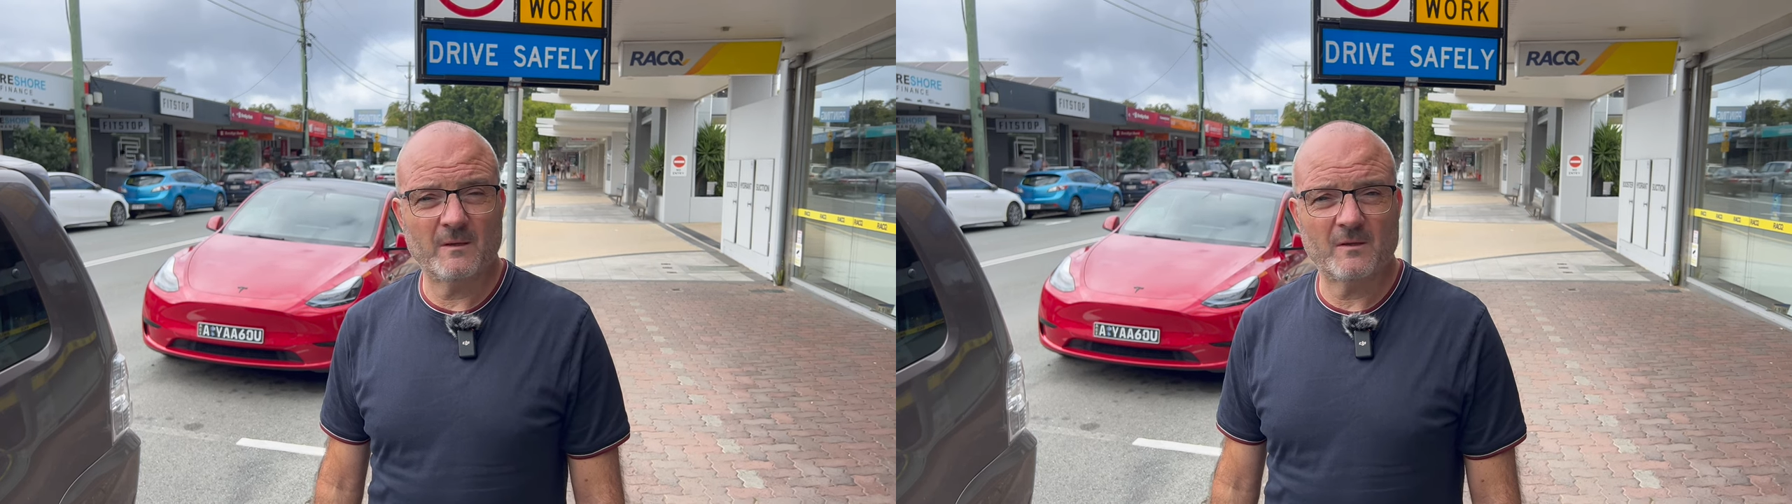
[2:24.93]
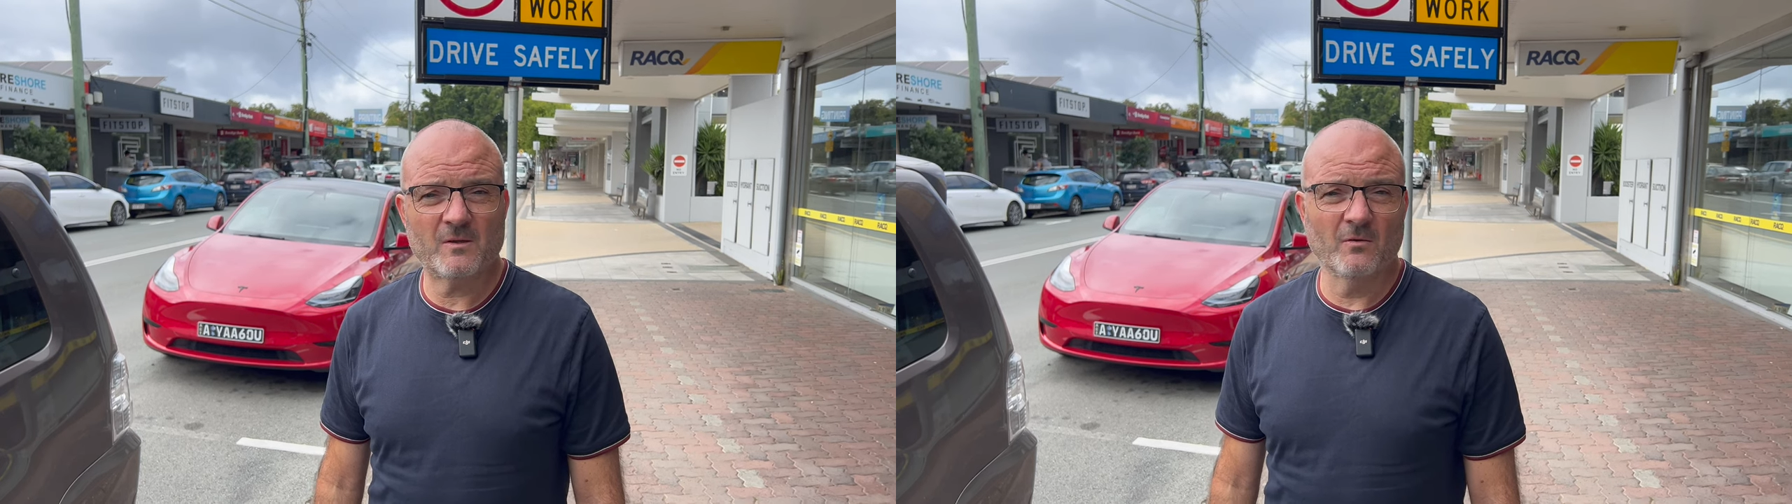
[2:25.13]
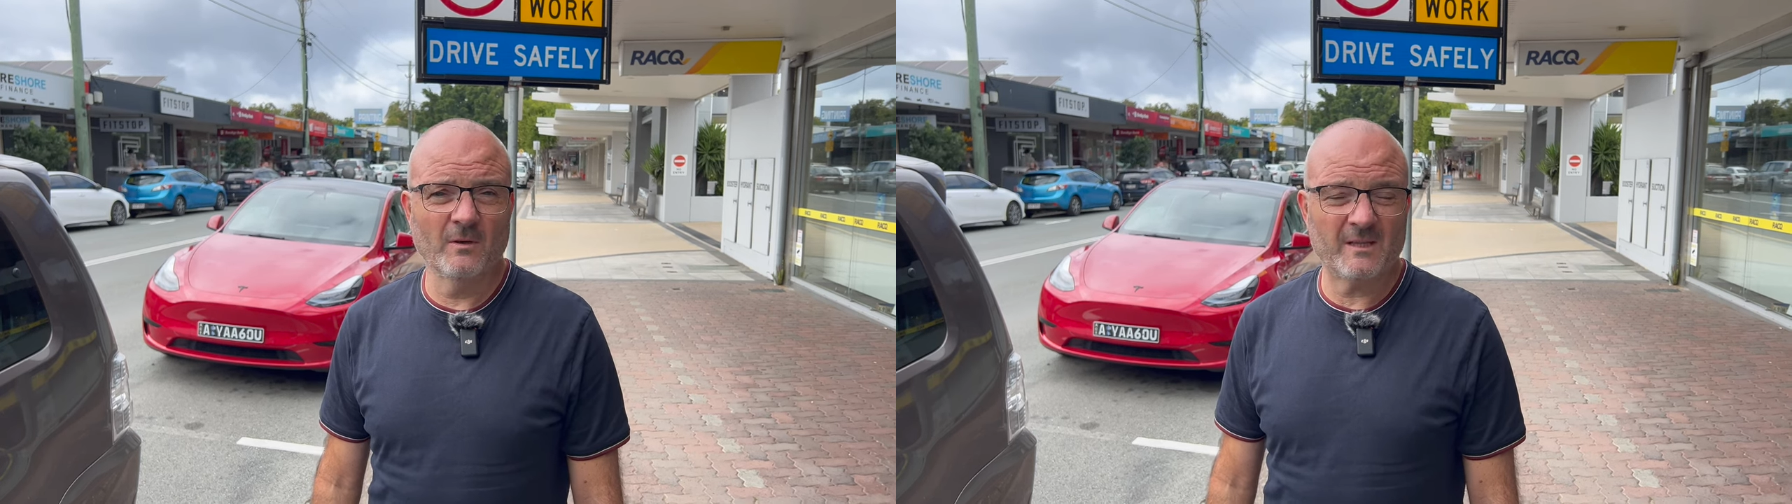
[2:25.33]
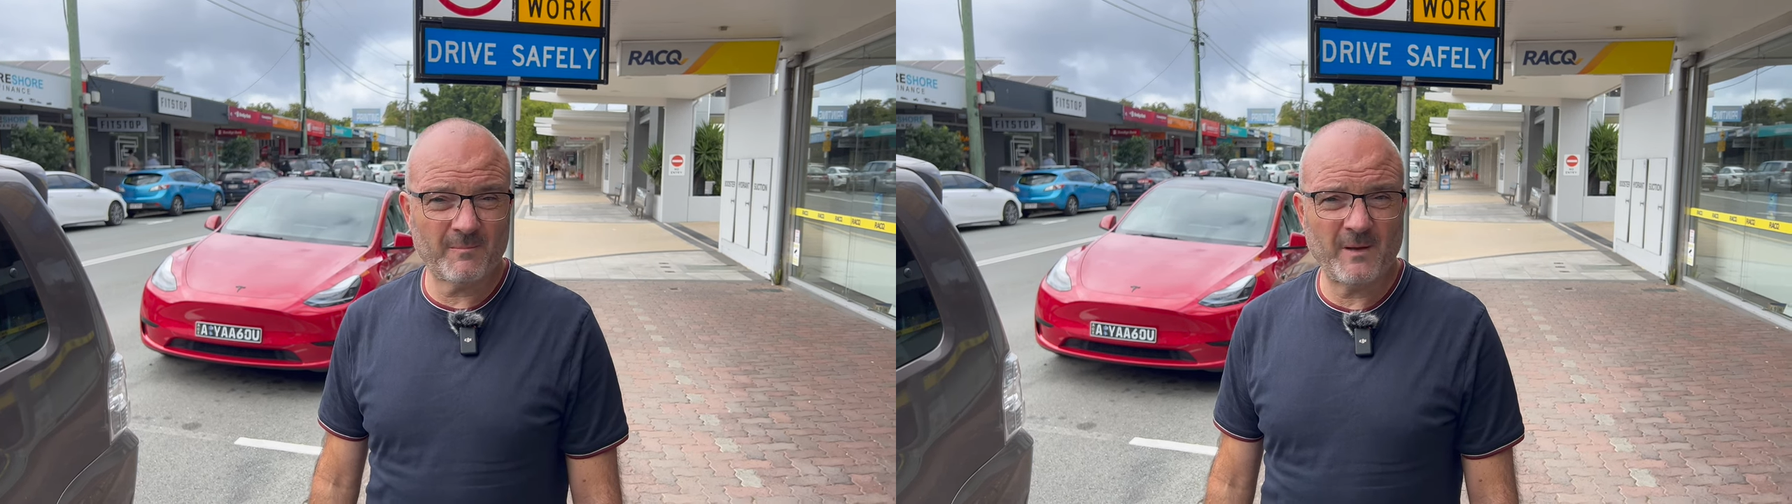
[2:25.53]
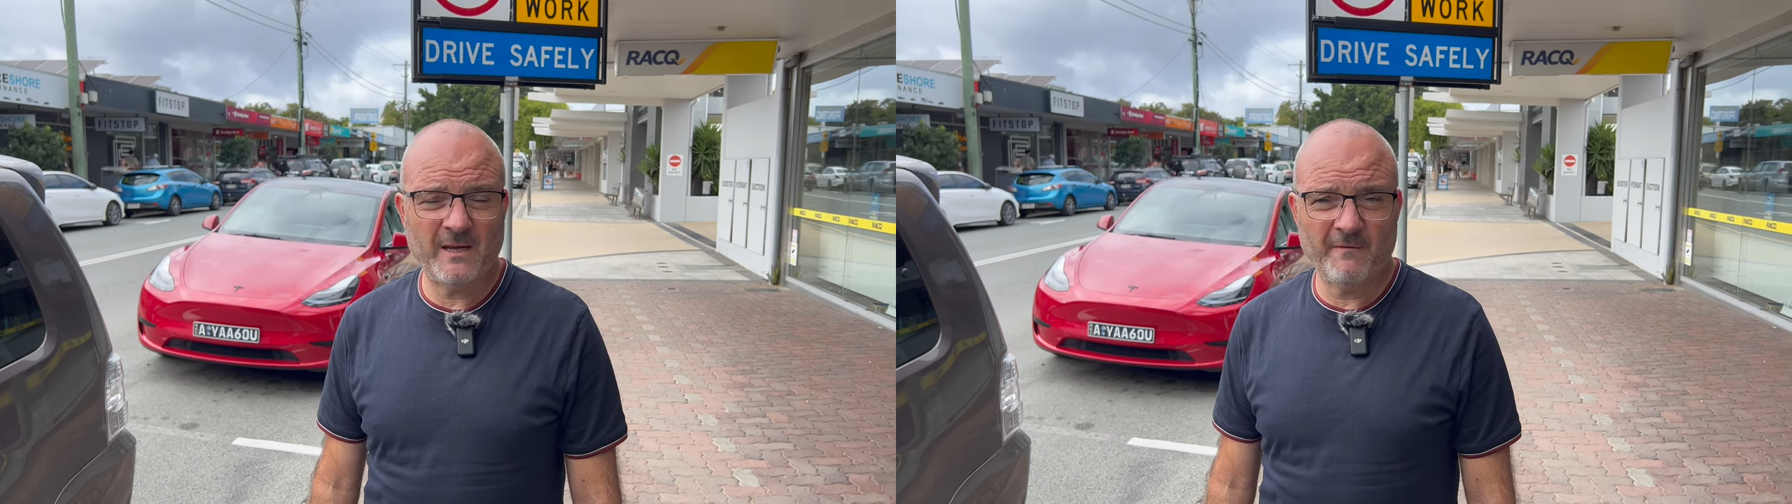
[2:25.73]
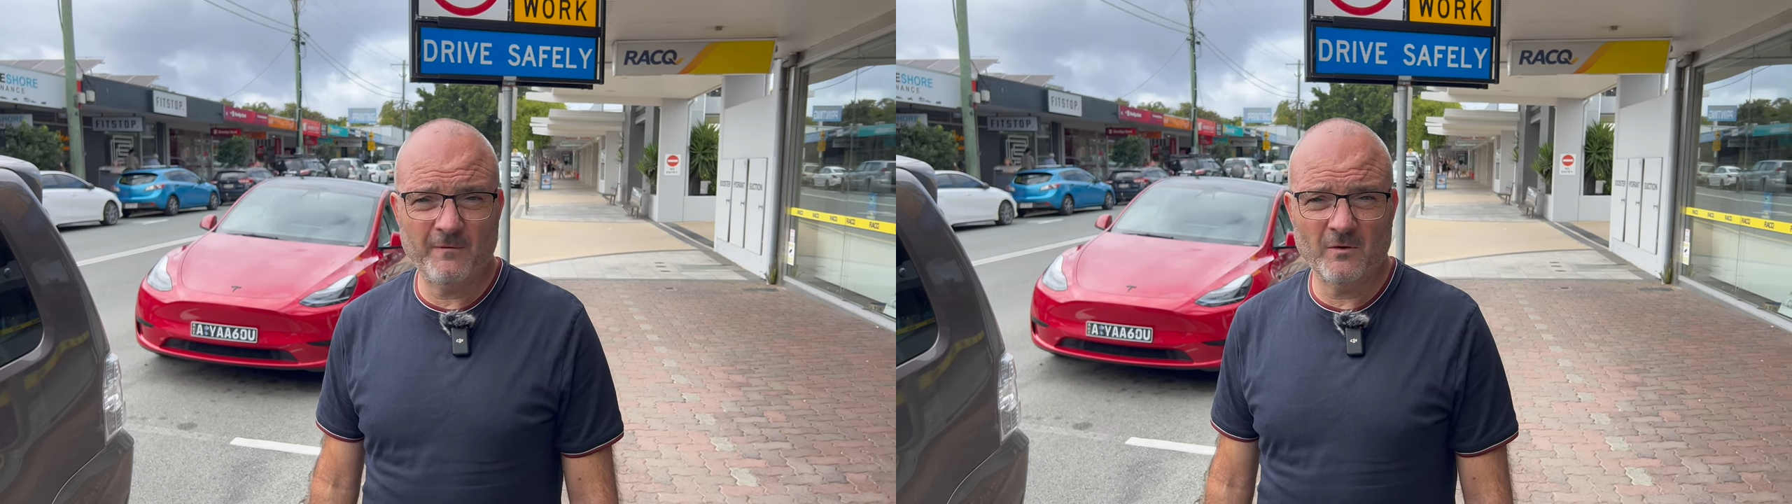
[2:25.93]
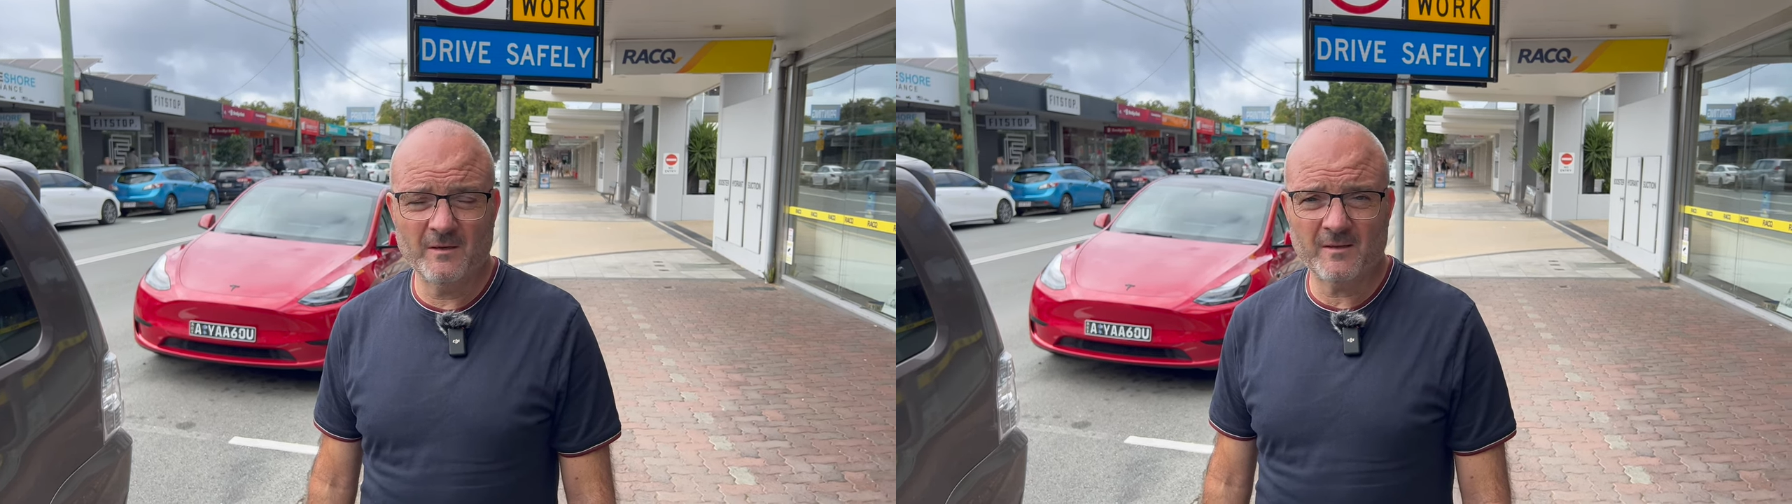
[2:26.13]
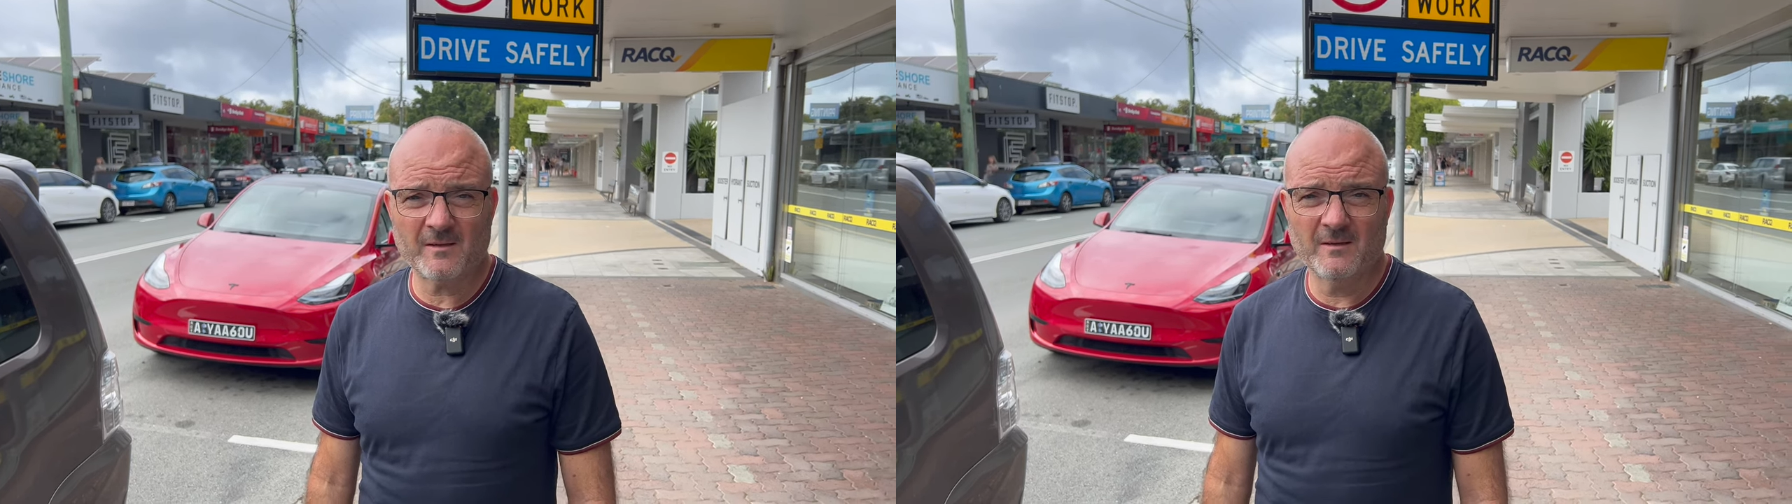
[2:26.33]
install a spare for
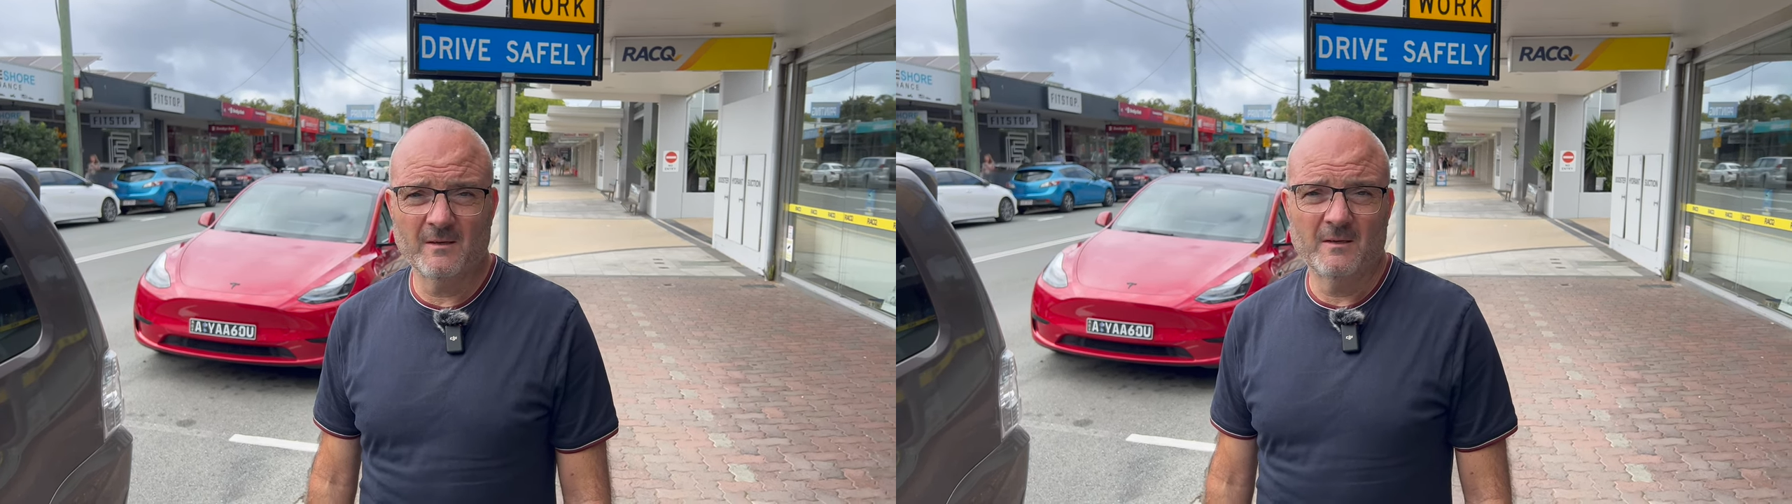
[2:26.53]
us.